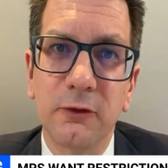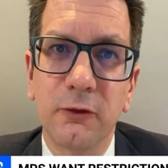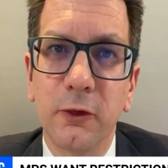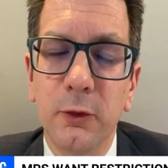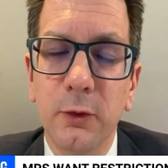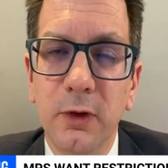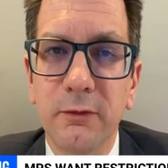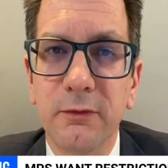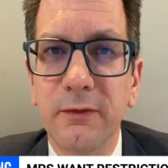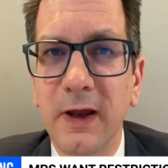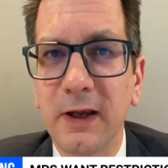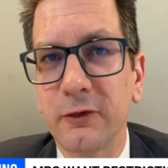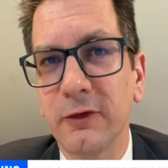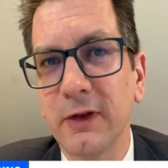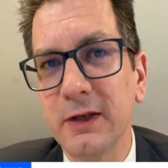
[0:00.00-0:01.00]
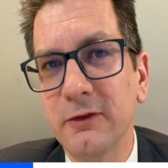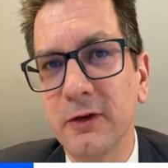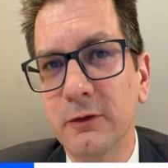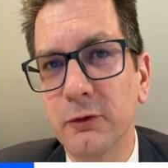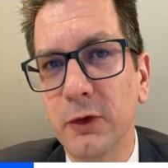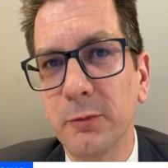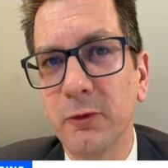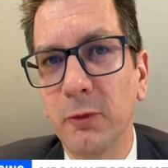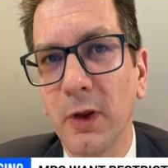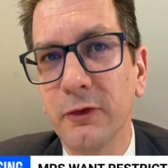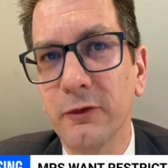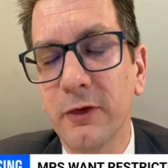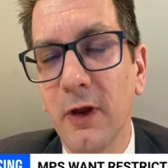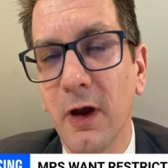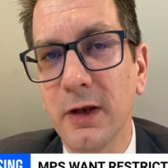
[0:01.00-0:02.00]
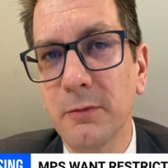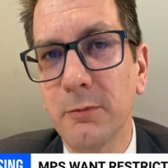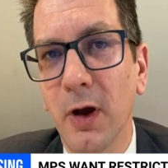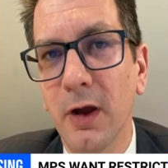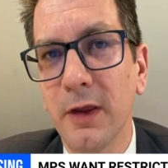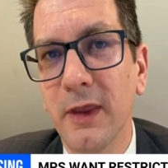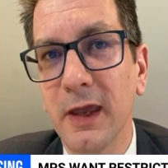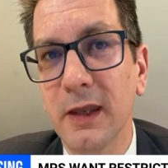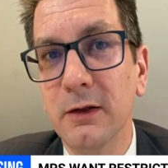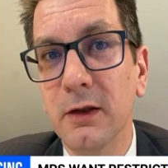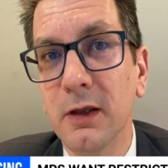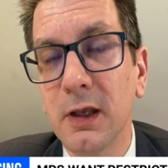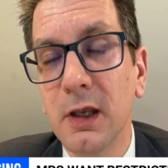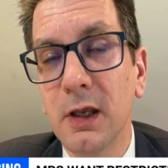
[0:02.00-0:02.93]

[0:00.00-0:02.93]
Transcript: to have vaccinated groups 1 to 9 by then.